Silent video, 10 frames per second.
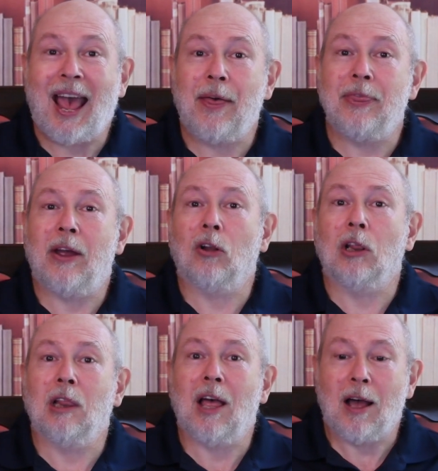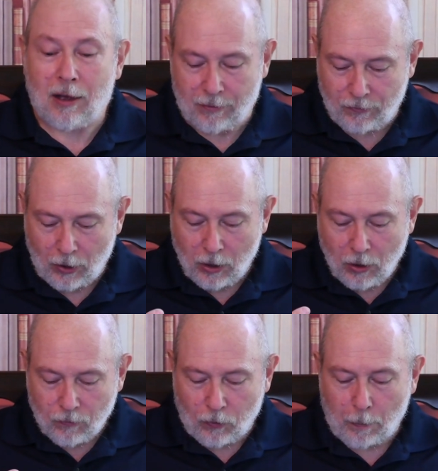and their love
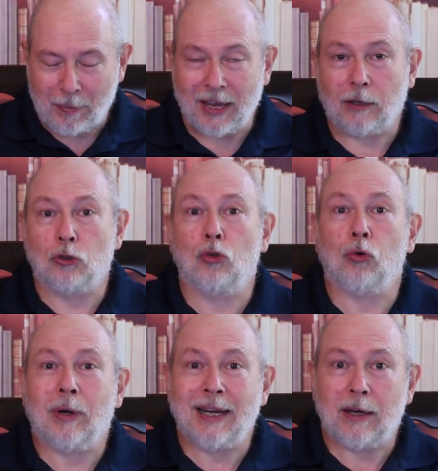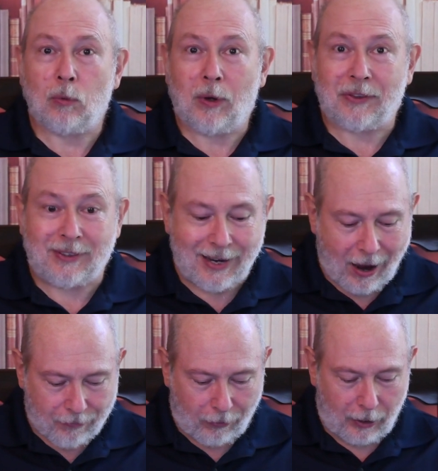for being treated with
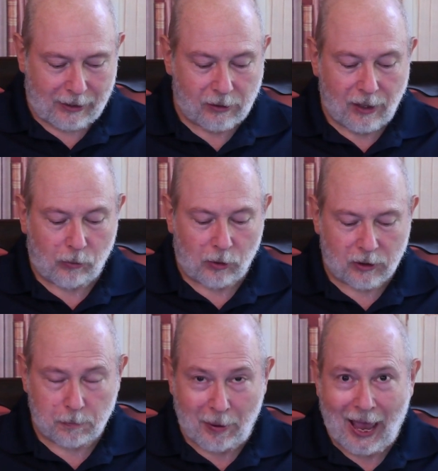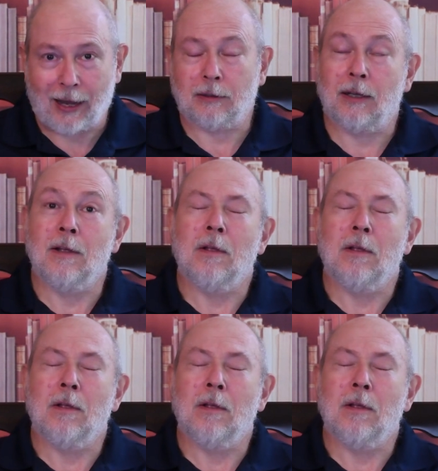deference and respect.